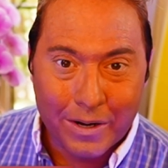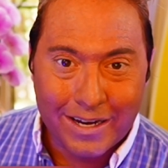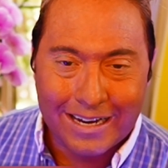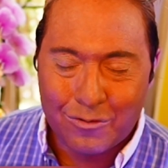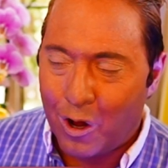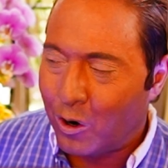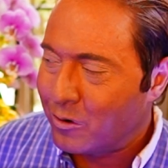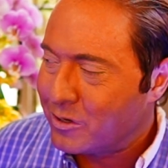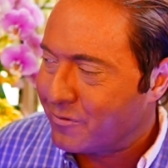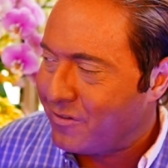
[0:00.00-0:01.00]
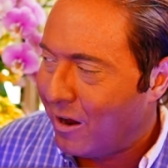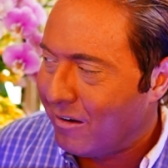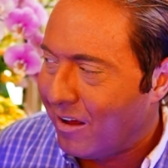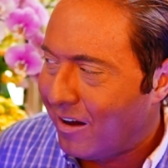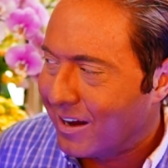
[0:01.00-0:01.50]
or open it and, and
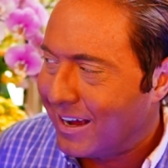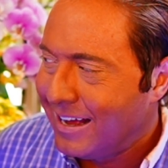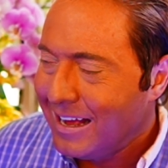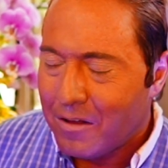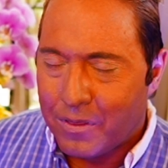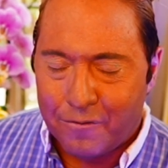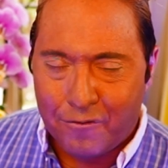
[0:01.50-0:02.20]
follow along.